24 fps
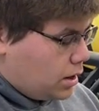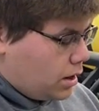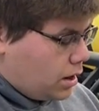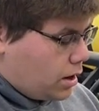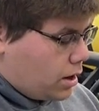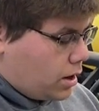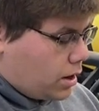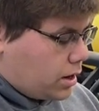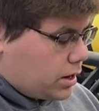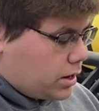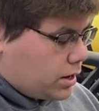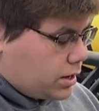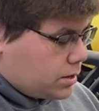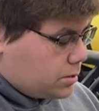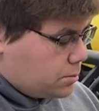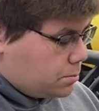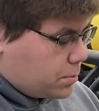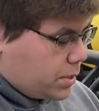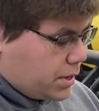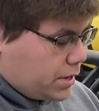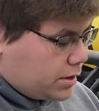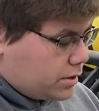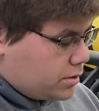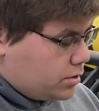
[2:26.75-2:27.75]
Our
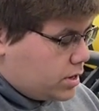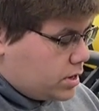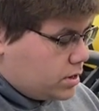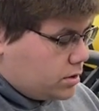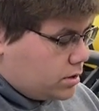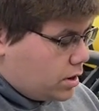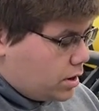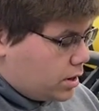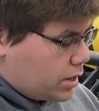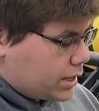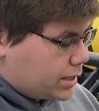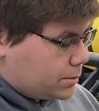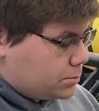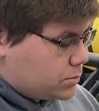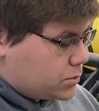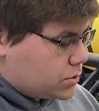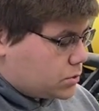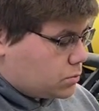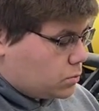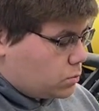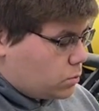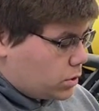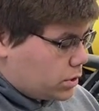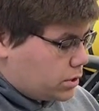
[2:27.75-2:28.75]
parallel arms
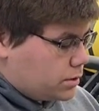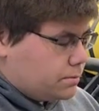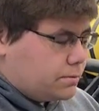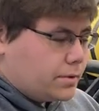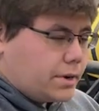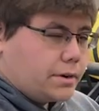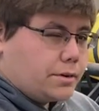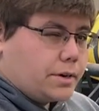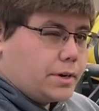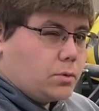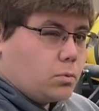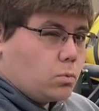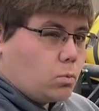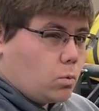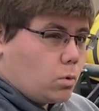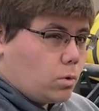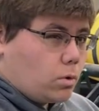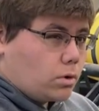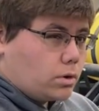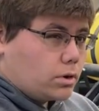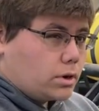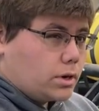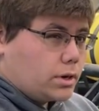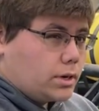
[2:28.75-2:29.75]
weren't very
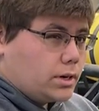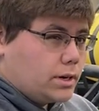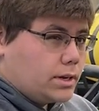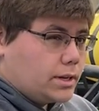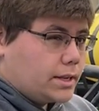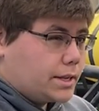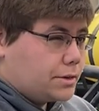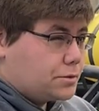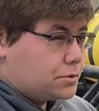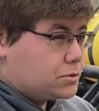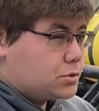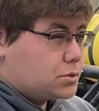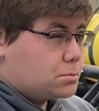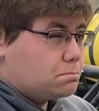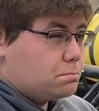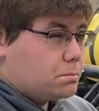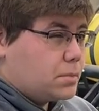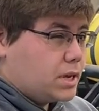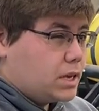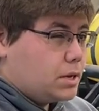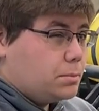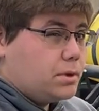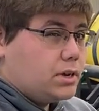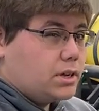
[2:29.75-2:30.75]
wore. There was
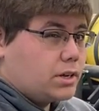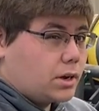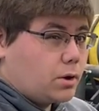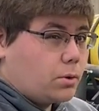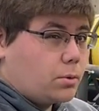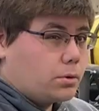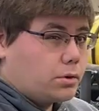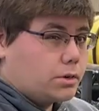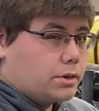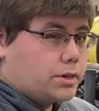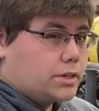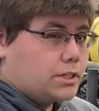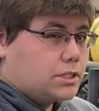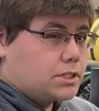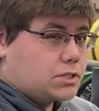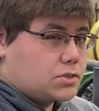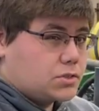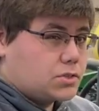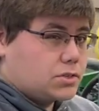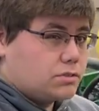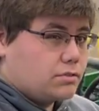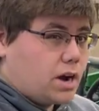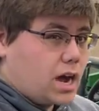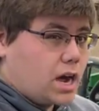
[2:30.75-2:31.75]
maybe a 1/4 inch of
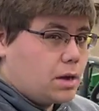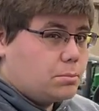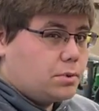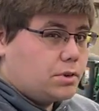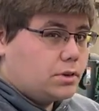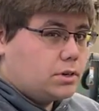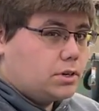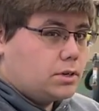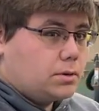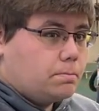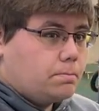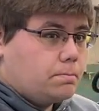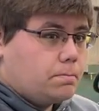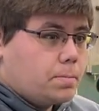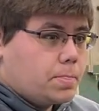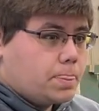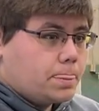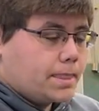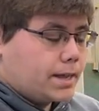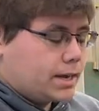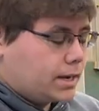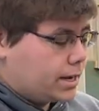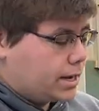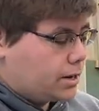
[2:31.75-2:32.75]
slop in them,
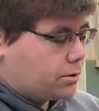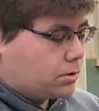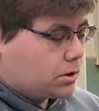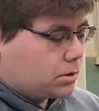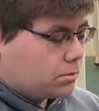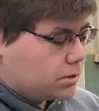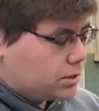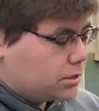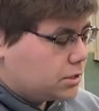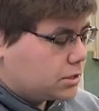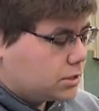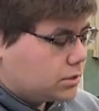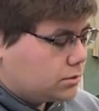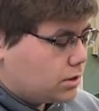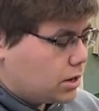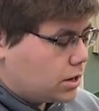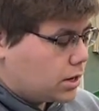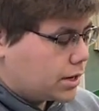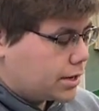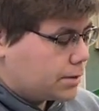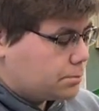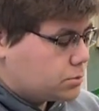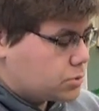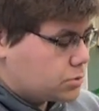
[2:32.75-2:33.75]
and they were original
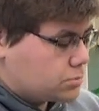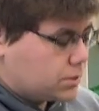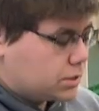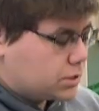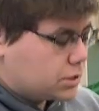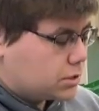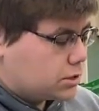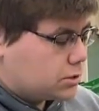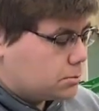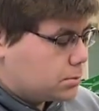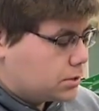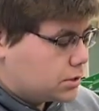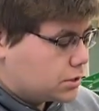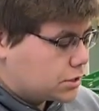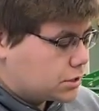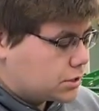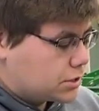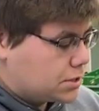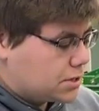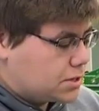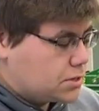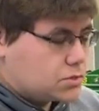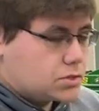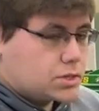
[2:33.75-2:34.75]
arms, original
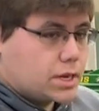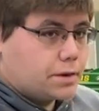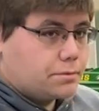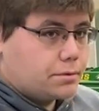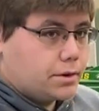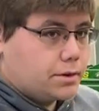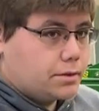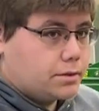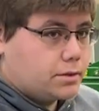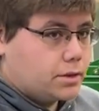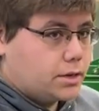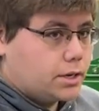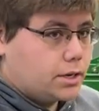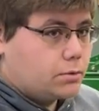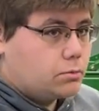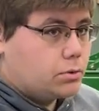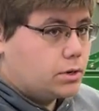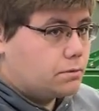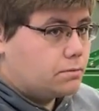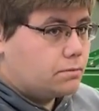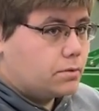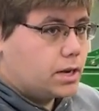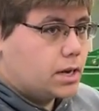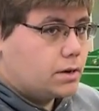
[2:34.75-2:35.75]
bushings, everything.
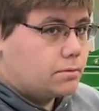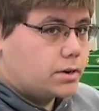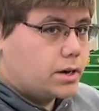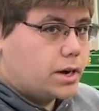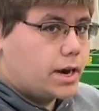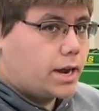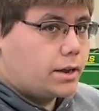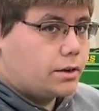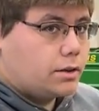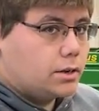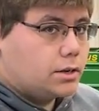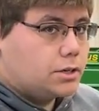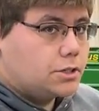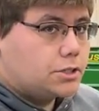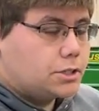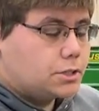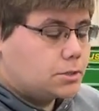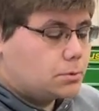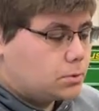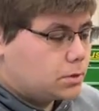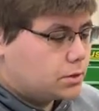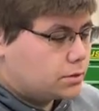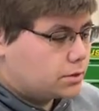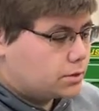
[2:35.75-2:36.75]
We've never had an issue
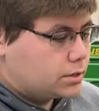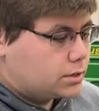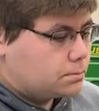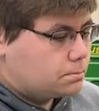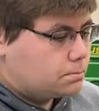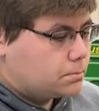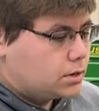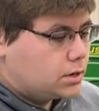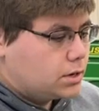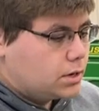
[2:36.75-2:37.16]
with them.